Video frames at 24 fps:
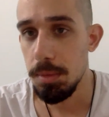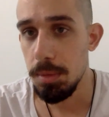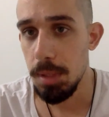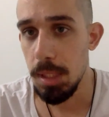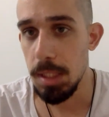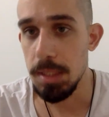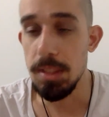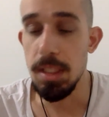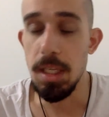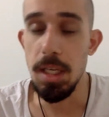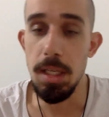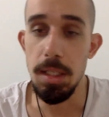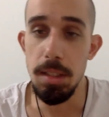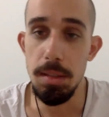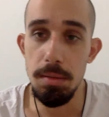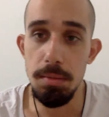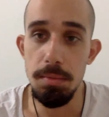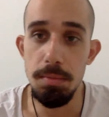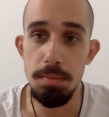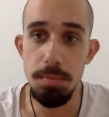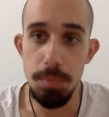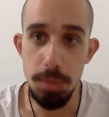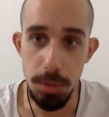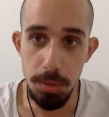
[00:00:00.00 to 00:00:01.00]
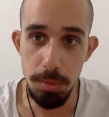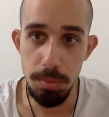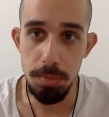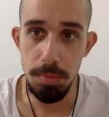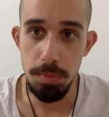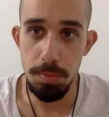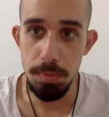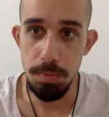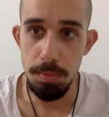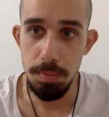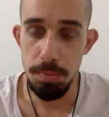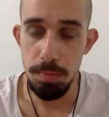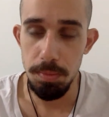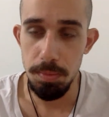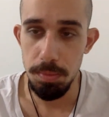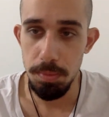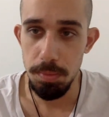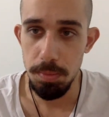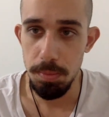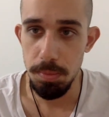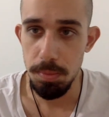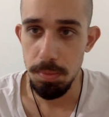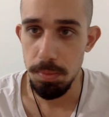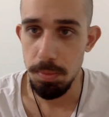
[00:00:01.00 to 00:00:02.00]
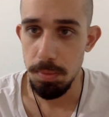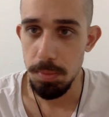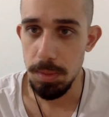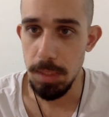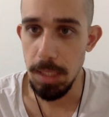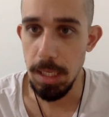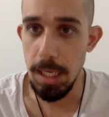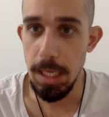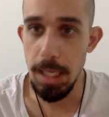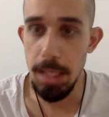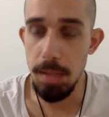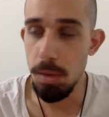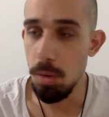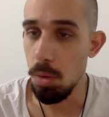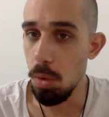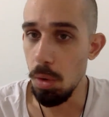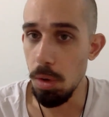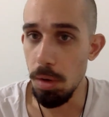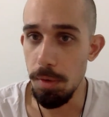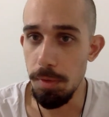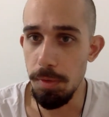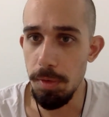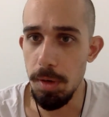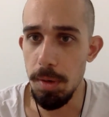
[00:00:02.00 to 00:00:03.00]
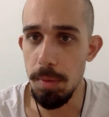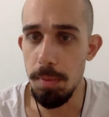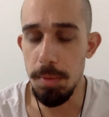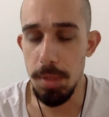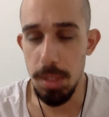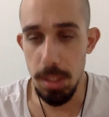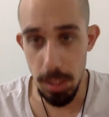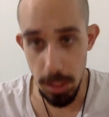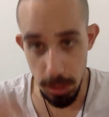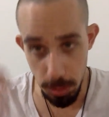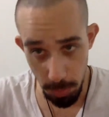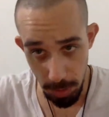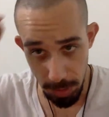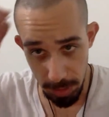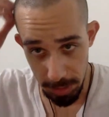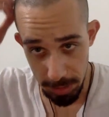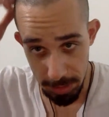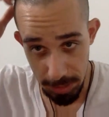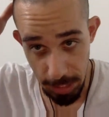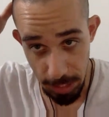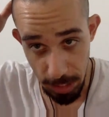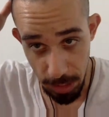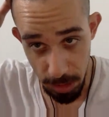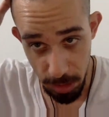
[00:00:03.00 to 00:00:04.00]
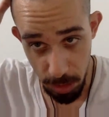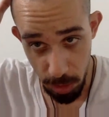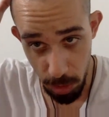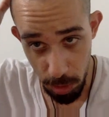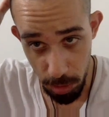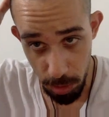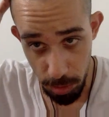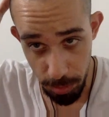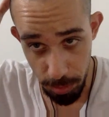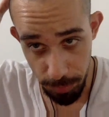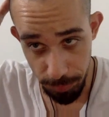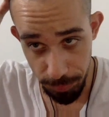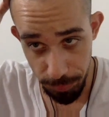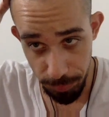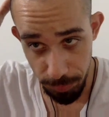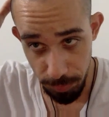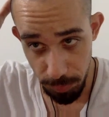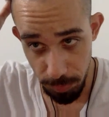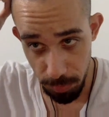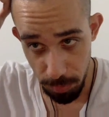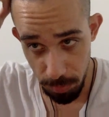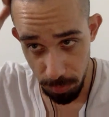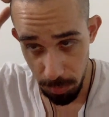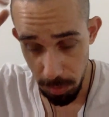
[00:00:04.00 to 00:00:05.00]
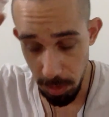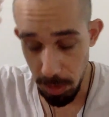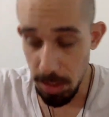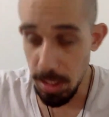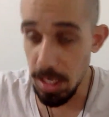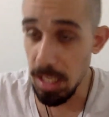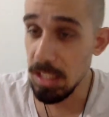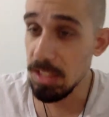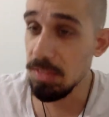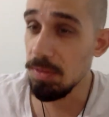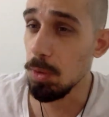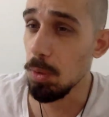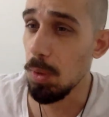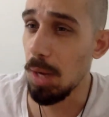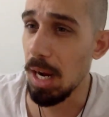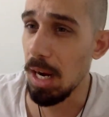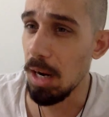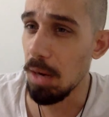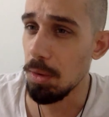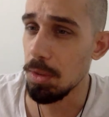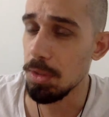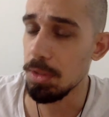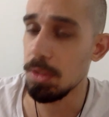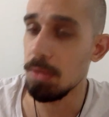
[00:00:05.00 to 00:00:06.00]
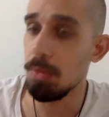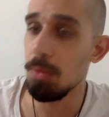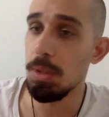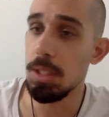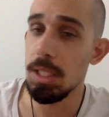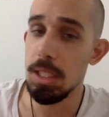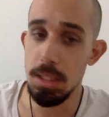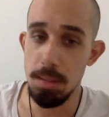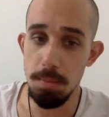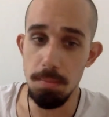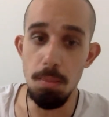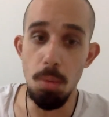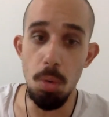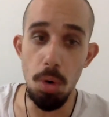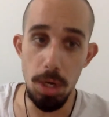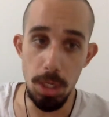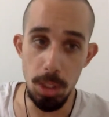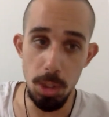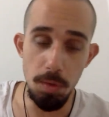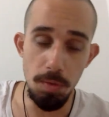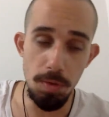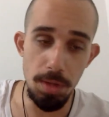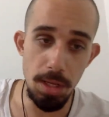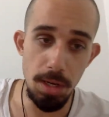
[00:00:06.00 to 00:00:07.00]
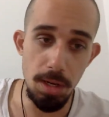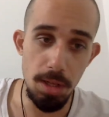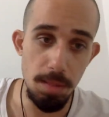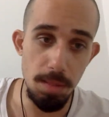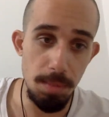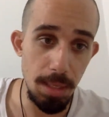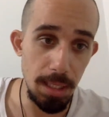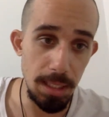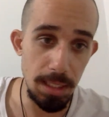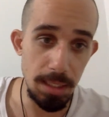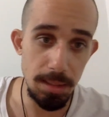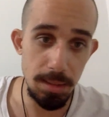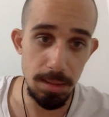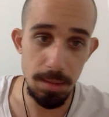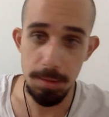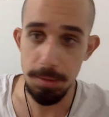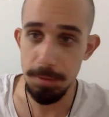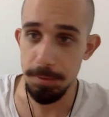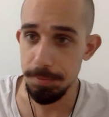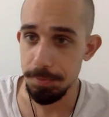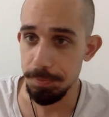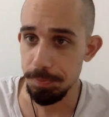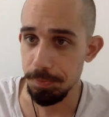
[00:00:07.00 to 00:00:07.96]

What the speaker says: Assad's side, or from the Israeli side until the next few hours when it's morning over there in the Middle East.